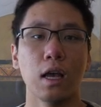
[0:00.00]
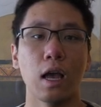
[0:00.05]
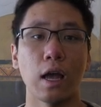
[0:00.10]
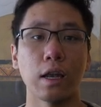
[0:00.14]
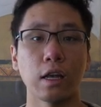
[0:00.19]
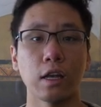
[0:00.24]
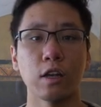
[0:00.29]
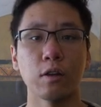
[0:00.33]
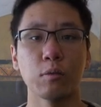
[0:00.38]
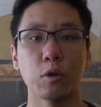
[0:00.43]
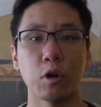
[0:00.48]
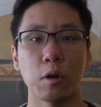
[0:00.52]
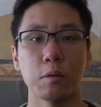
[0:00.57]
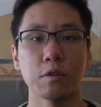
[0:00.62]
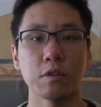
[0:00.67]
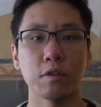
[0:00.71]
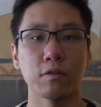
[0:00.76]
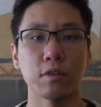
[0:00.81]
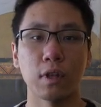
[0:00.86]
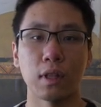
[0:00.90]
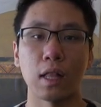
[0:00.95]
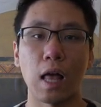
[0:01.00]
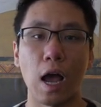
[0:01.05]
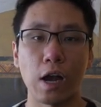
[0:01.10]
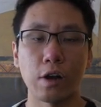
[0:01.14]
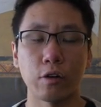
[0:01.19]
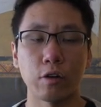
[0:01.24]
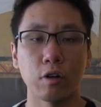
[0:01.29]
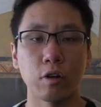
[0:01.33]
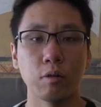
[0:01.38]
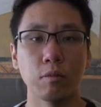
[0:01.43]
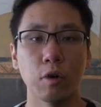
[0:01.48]
And then in terms of the
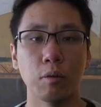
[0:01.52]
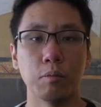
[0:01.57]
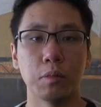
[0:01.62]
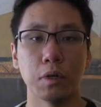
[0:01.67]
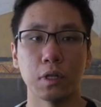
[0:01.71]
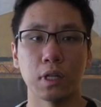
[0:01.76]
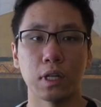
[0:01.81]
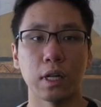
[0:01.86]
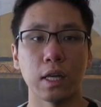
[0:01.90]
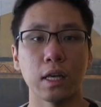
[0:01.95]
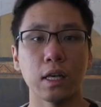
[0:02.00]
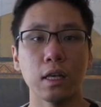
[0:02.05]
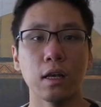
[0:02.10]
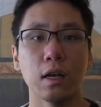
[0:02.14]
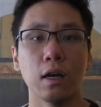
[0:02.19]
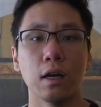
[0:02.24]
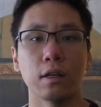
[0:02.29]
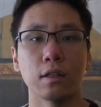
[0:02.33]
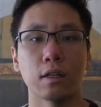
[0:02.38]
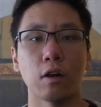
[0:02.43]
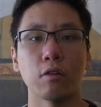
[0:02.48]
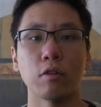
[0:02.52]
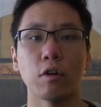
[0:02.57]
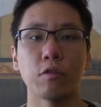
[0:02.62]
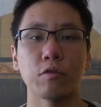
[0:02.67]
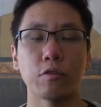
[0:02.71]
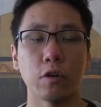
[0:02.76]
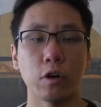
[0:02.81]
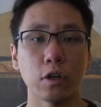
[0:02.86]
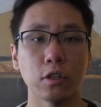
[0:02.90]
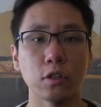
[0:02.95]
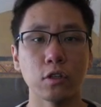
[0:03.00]
lateral mobility, that
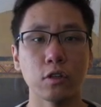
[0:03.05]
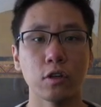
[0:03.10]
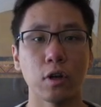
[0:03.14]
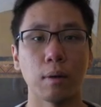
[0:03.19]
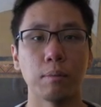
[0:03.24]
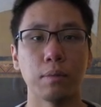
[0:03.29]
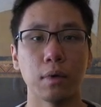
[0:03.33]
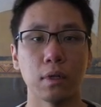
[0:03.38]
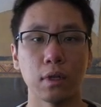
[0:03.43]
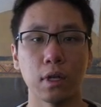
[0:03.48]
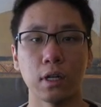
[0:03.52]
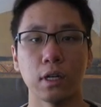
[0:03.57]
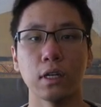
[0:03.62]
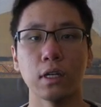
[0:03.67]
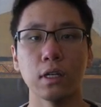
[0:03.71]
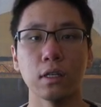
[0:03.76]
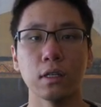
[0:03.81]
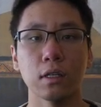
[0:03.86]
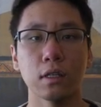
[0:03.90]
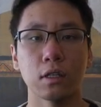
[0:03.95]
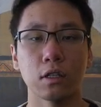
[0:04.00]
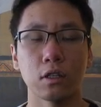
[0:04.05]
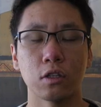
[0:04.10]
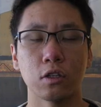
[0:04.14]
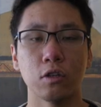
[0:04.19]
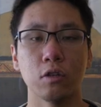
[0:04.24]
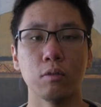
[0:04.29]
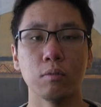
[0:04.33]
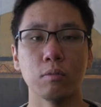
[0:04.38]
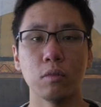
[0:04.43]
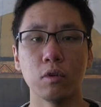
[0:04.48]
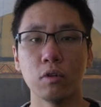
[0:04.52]
refers to your ability
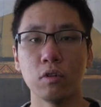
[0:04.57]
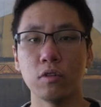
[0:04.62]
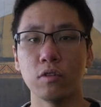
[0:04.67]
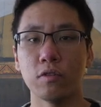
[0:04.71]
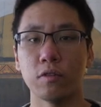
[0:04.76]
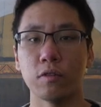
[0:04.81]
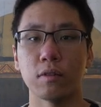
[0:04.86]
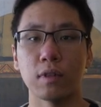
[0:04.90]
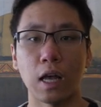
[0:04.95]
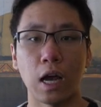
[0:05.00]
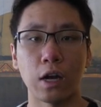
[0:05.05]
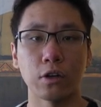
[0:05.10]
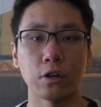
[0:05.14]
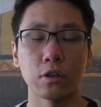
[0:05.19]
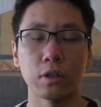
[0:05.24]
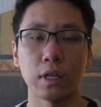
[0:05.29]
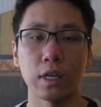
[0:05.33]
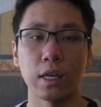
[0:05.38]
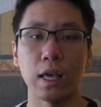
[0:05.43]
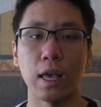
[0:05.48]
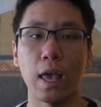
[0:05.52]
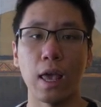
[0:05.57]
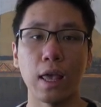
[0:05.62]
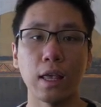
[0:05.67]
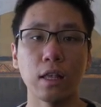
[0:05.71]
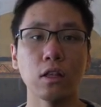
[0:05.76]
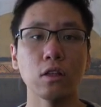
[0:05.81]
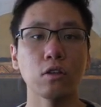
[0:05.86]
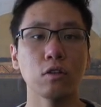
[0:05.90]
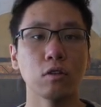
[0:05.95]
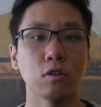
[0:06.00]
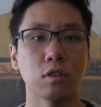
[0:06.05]
to move laterally
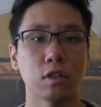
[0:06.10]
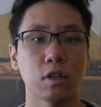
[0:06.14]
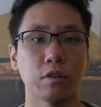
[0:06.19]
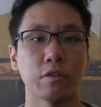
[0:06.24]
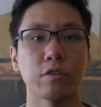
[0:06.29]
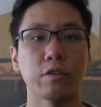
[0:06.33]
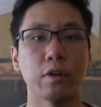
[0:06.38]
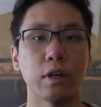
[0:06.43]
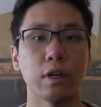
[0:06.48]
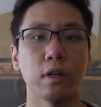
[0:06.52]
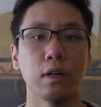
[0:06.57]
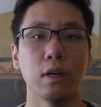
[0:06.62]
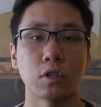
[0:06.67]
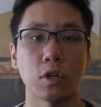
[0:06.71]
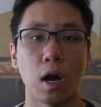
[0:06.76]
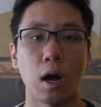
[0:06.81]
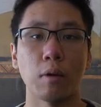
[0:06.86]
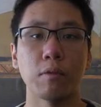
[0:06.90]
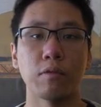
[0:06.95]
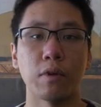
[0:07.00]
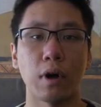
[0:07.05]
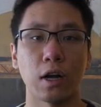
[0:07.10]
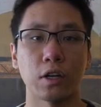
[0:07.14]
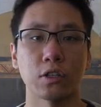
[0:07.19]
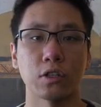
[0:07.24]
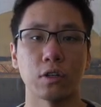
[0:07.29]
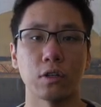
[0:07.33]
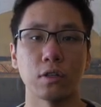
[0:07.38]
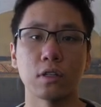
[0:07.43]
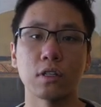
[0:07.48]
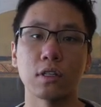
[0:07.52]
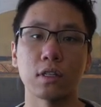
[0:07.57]
into different job
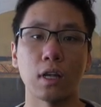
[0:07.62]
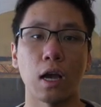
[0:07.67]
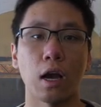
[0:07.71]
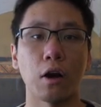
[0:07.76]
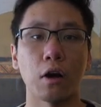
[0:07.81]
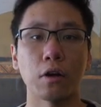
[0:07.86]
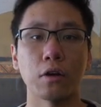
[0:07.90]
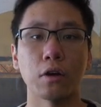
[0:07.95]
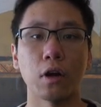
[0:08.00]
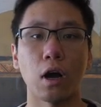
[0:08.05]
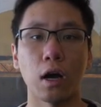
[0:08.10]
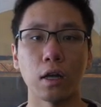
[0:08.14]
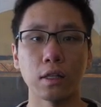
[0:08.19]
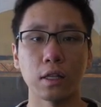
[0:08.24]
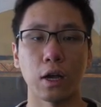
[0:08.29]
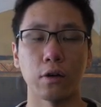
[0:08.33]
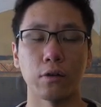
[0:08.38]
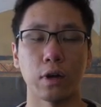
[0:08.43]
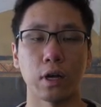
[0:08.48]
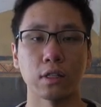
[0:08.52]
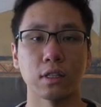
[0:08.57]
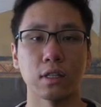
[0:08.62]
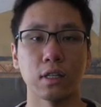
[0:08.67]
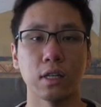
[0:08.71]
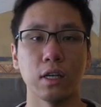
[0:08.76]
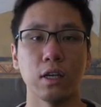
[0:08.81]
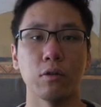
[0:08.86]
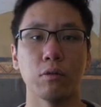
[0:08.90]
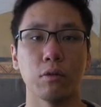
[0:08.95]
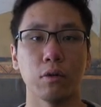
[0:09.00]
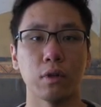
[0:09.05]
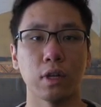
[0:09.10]
functions that are not
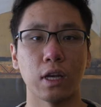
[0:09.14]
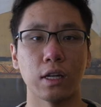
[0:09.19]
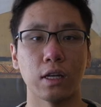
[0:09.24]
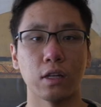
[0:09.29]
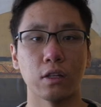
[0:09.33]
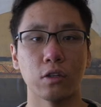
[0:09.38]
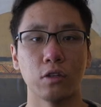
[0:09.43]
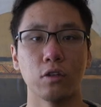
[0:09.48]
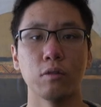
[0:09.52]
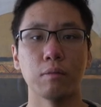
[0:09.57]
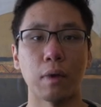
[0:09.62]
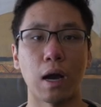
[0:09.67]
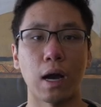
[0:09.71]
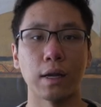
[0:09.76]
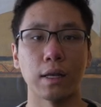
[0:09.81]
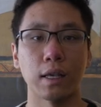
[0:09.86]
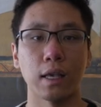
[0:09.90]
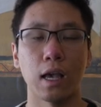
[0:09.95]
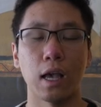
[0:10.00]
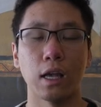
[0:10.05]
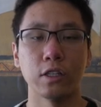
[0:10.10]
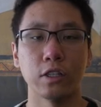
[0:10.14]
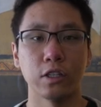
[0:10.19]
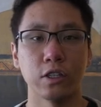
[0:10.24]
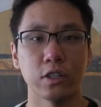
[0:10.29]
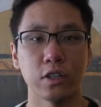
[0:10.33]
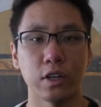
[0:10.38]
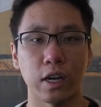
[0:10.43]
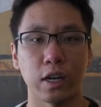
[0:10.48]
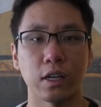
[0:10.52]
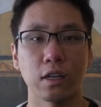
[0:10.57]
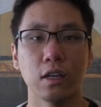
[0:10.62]
directly related to mining
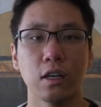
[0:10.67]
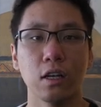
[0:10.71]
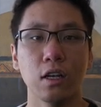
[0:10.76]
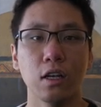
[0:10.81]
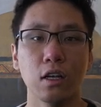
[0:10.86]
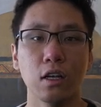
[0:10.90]
engineering.